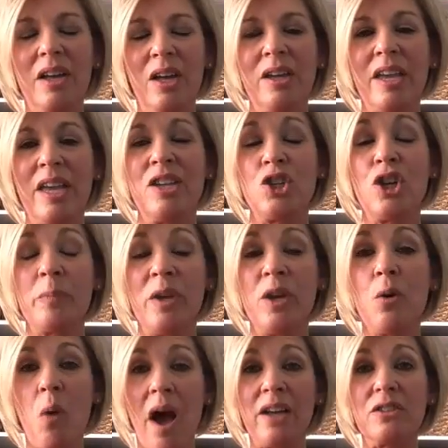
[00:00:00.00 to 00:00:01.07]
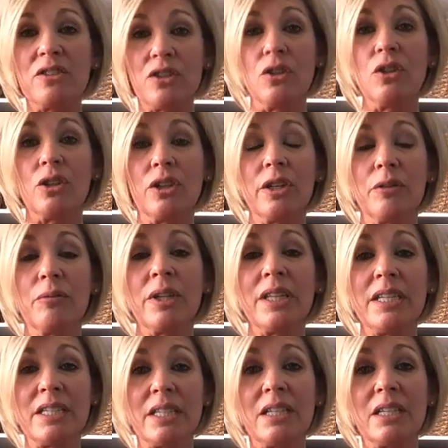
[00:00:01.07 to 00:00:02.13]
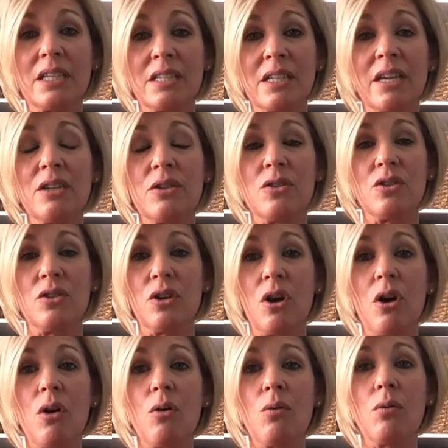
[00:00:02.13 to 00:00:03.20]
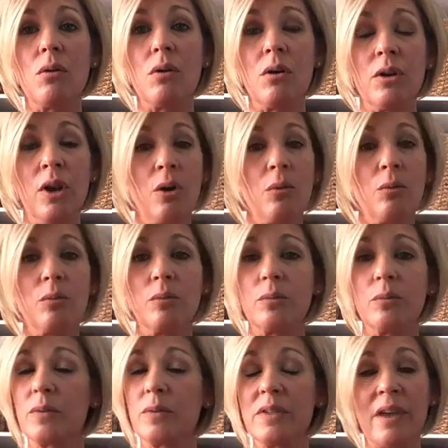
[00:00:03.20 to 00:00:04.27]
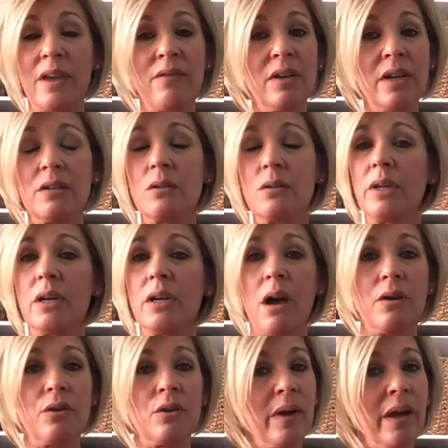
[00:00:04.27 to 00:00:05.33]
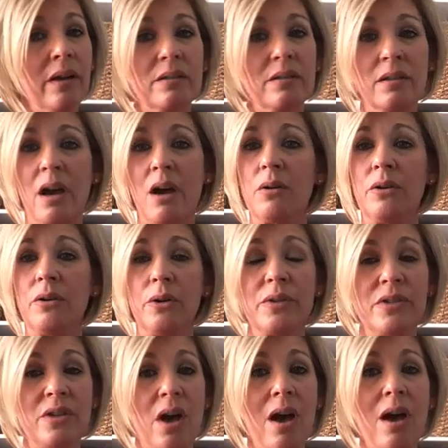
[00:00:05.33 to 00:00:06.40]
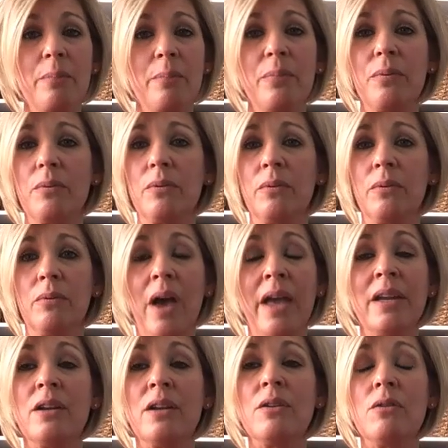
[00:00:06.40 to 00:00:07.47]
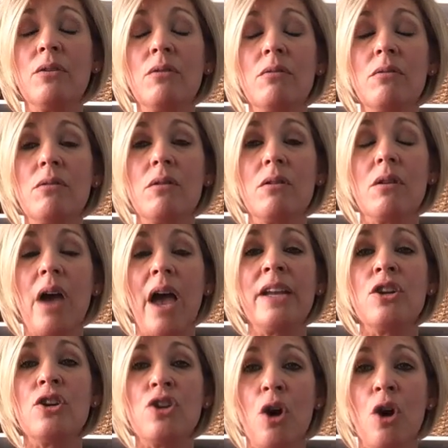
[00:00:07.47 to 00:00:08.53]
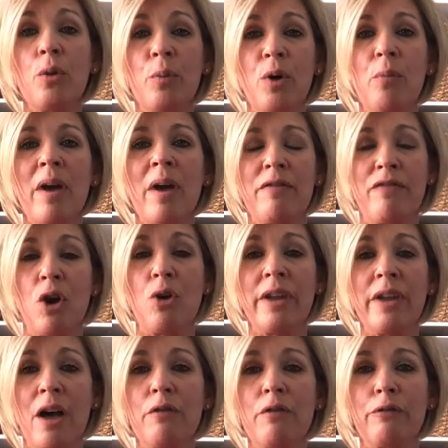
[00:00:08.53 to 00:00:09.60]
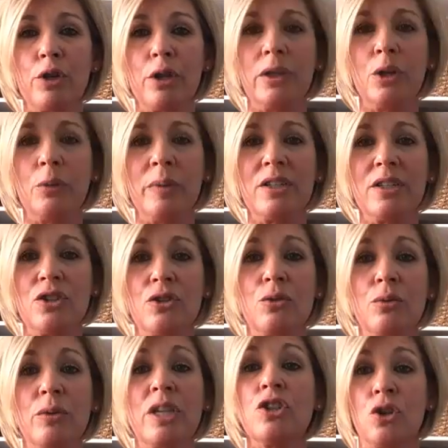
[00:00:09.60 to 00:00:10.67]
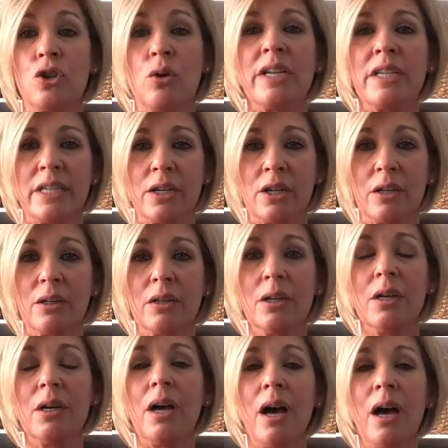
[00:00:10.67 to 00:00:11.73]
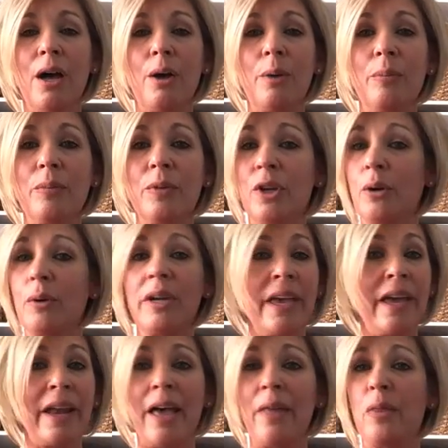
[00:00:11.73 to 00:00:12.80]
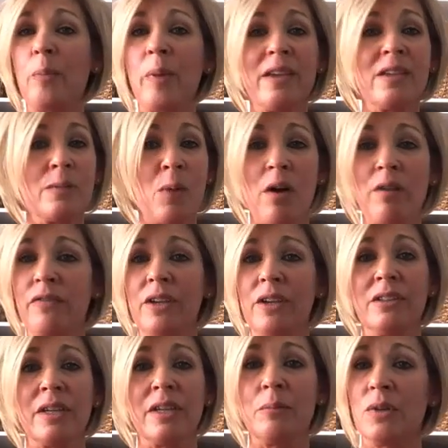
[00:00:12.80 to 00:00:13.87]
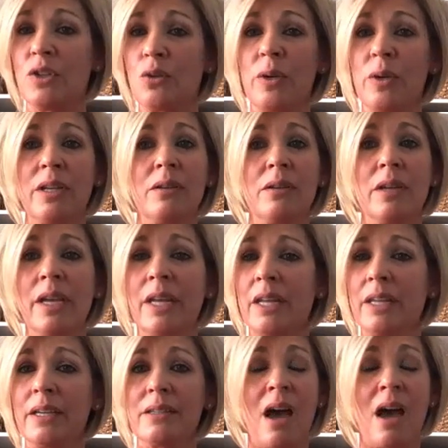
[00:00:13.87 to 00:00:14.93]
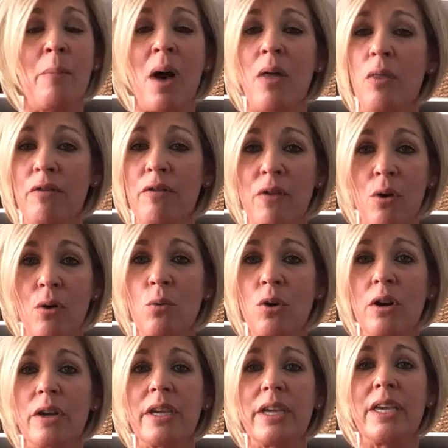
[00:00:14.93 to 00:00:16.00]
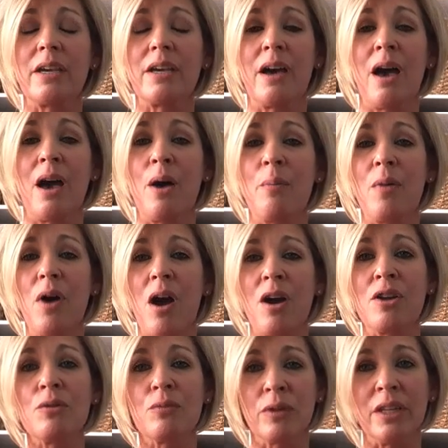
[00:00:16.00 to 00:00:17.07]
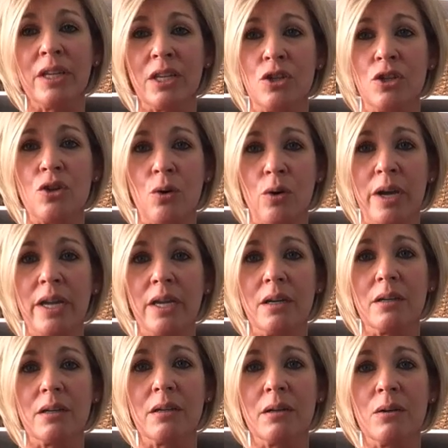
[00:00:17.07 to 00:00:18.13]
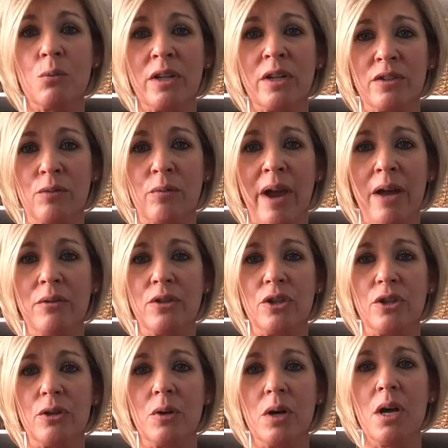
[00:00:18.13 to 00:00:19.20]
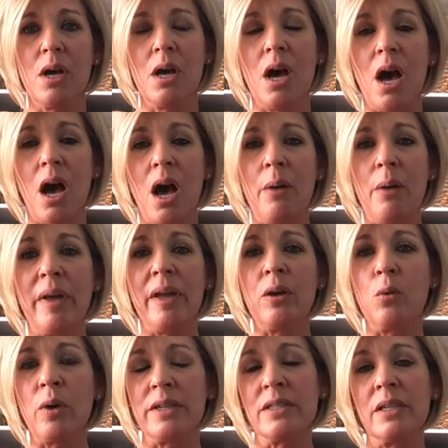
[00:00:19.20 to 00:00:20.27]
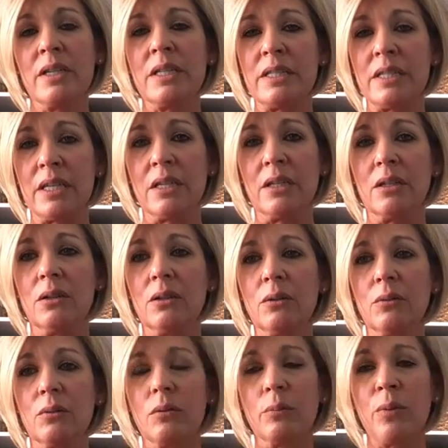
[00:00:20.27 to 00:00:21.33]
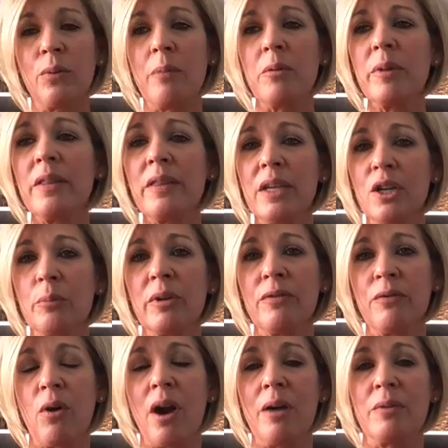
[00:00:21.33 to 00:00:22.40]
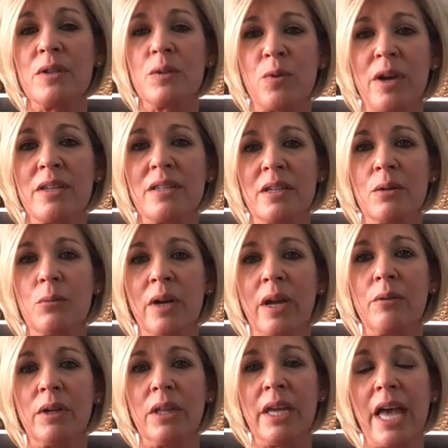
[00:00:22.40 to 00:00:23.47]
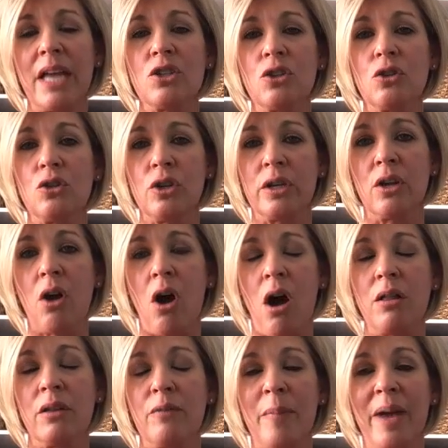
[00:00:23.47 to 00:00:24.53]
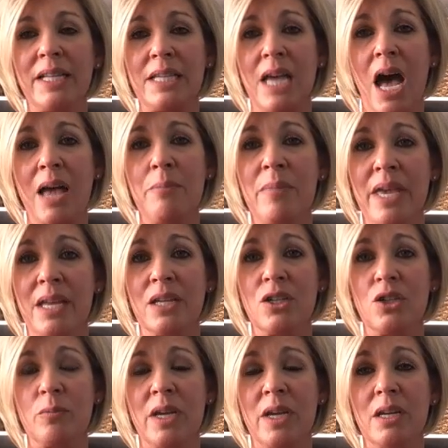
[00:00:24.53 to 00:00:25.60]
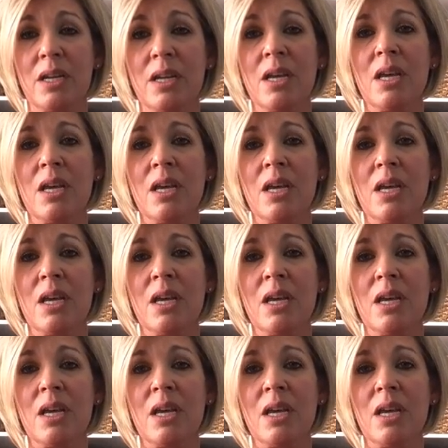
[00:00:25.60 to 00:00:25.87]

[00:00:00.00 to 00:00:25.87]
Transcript: It took me a while to learn. It really did, because I used to go, 7 days a week, 100 miles an hour, no stop. I didn't know to put my phone down for a little bit to enjoy dinner. Again, at the baseball field, in between innings, I'm on the phone working. Are you really enjoying what's around you? And it wasn't until probably the year before I was president when I really had to look at all of my time management